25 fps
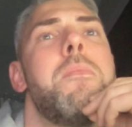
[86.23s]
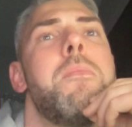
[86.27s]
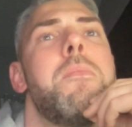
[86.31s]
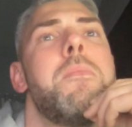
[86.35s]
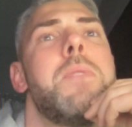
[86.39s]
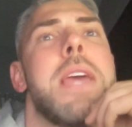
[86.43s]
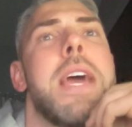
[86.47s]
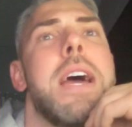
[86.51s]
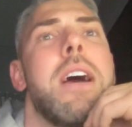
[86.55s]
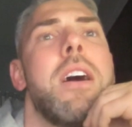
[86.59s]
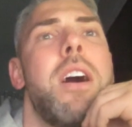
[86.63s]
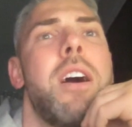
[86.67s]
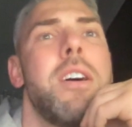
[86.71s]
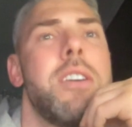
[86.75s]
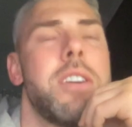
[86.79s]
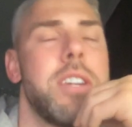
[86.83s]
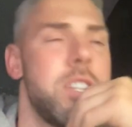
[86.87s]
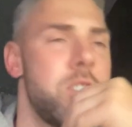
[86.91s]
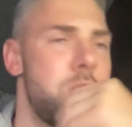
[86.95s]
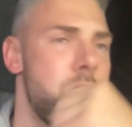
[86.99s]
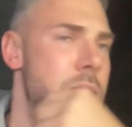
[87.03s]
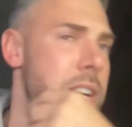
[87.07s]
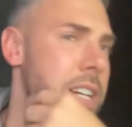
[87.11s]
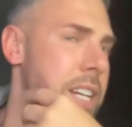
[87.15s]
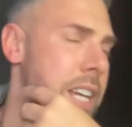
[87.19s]
Yeah, I'm going to
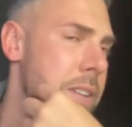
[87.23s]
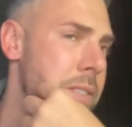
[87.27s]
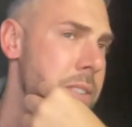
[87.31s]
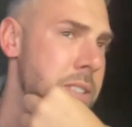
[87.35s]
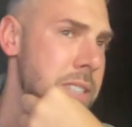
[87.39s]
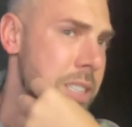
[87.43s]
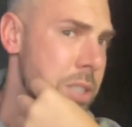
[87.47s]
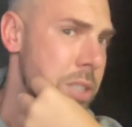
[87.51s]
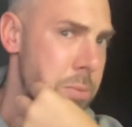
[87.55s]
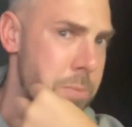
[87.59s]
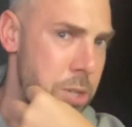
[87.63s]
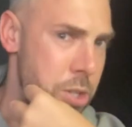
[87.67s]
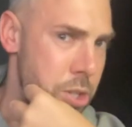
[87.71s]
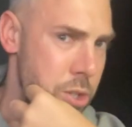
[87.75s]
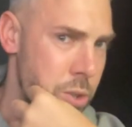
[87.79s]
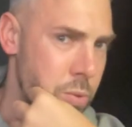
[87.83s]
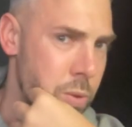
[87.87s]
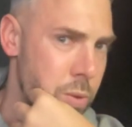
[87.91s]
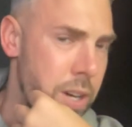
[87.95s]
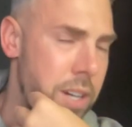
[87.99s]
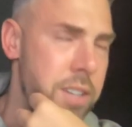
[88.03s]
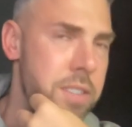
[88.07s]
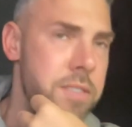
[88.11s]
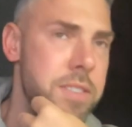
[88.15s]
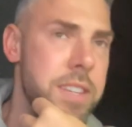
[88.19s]
try and keep this a little bit
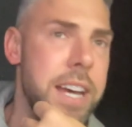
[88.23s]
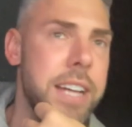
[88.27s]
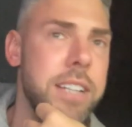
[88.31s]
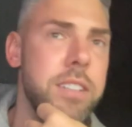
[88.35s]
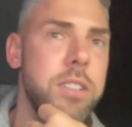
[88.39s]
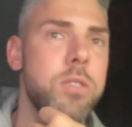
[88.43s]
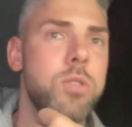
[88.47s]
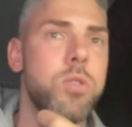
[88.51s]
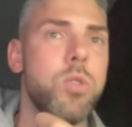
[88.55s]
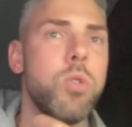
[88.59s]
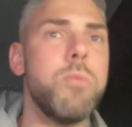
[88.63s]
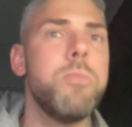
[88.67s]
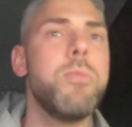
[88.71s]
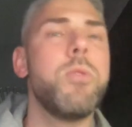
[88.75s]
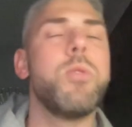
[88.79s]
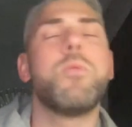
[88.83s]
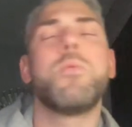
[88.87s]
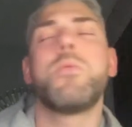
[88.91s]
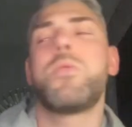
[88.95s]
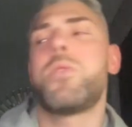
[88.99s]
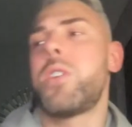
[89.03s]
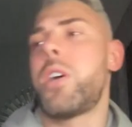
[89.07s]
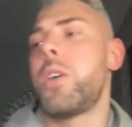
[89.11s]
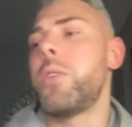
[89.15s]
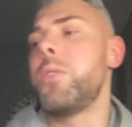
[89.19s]
shorter than normal.
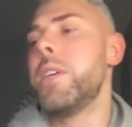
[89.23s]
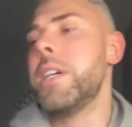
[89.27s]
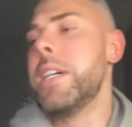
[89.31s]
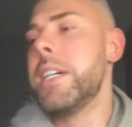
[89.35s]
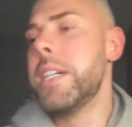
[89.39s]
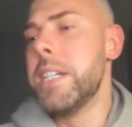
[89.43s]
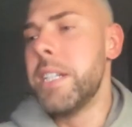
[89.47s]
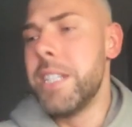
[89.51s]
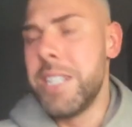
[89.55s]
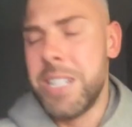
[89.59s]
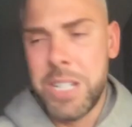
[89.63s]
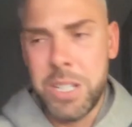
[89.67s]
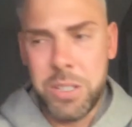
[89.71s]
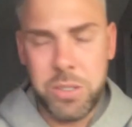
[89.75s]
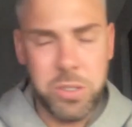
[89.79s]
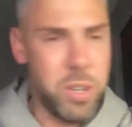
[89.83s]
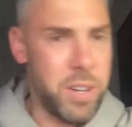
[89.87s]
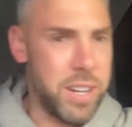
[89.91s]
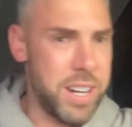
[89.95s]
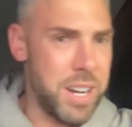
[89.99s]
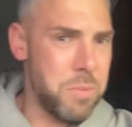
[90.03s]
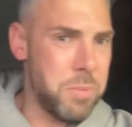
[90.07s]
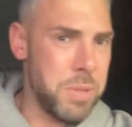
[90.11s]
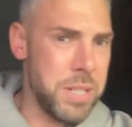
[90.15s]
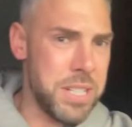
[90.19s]
So,
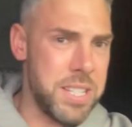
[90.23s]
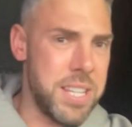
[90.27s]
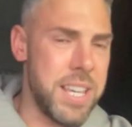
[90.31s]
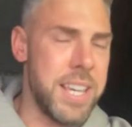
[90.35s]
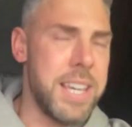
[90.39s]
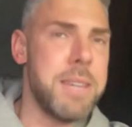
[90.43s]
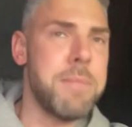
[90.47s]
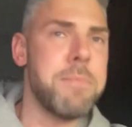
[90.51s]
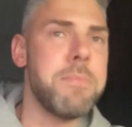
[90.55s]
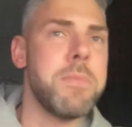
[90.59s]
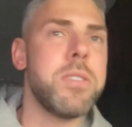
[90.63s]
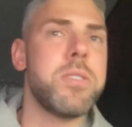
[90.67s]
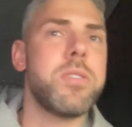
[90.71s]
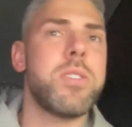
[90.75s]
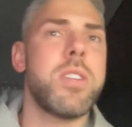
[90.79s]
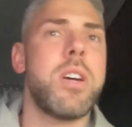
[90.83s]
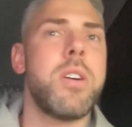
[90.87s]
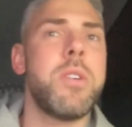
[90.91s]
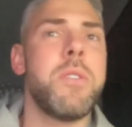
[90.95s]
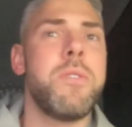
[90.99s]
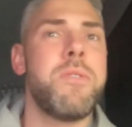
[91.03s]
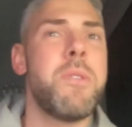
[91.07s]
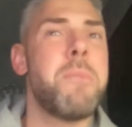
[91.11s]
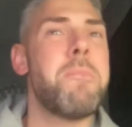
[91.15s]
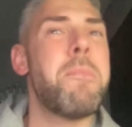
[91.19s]
starting out with the team.
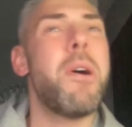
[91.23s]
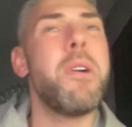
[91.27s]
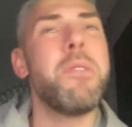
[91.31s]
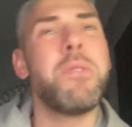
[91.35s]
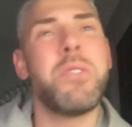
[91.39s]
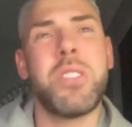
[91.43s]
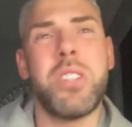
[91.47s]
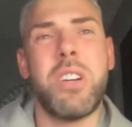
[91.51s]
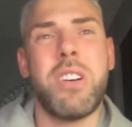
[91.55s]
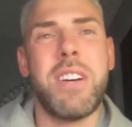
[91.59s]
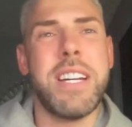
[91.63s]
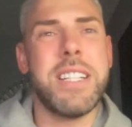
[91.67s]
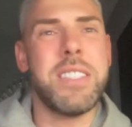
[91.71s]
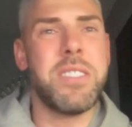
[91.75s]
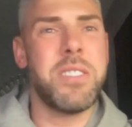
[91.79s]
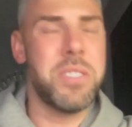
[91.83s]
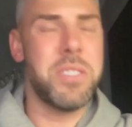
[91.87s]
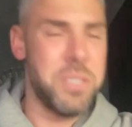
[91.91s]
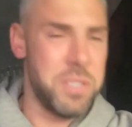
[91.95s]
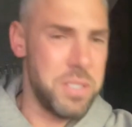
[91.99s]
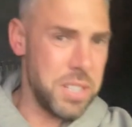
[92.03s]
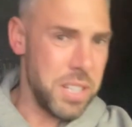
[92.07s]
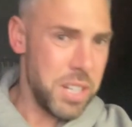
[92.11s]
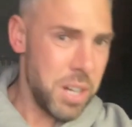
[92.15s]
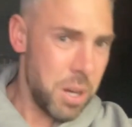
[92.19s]
So, for both
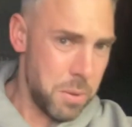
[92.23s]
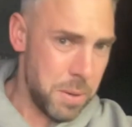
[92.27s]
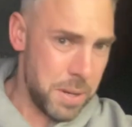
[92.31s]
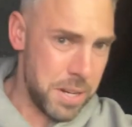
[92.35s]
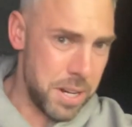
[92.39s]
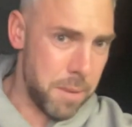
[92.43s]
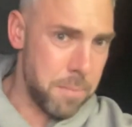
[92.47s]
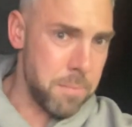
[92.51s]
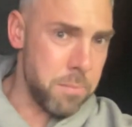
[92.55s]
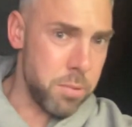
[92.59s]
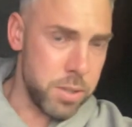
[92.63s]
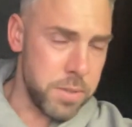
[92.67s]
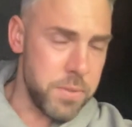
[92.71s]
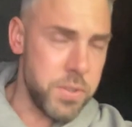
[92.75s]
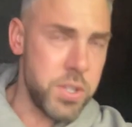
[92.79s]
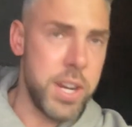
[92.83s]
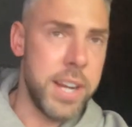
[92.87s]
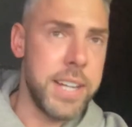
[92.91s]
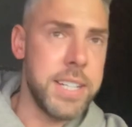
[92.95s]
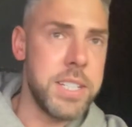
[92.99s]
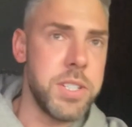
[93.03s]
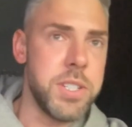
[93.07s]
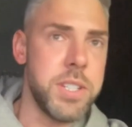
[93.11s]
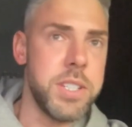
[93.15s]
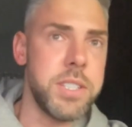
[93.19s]
sides, a number of
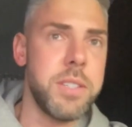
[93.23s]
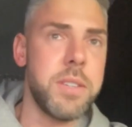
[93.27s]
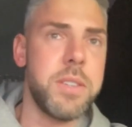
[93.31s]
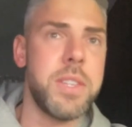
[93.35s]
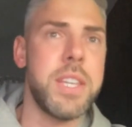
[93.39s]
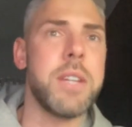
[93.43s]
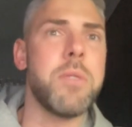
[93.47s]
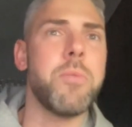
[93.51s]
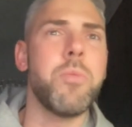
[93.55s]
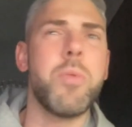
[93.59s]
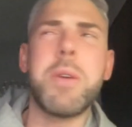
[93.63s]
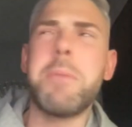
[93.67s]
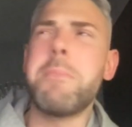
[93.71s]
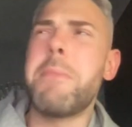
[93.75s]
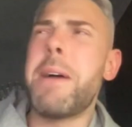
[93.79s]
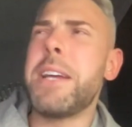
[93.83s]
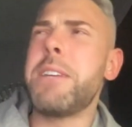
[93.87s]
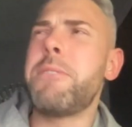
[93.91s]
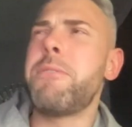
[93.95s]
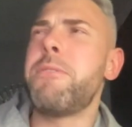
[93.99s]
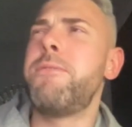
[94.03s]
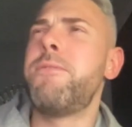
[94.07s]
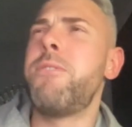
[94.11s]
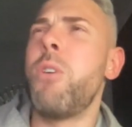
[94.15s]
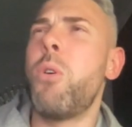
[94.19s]
changes. I think we
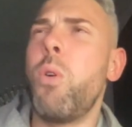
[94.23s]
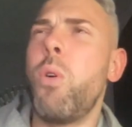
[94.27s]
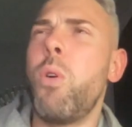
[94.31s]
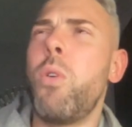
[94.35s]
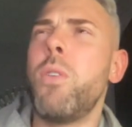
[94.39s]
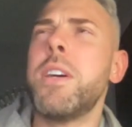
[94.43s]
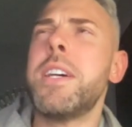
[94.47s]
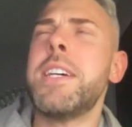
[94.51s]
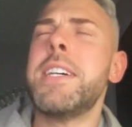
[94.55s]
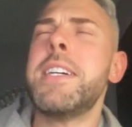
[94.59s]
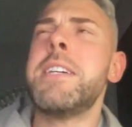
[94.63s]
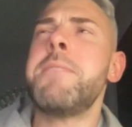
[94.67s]
made 4.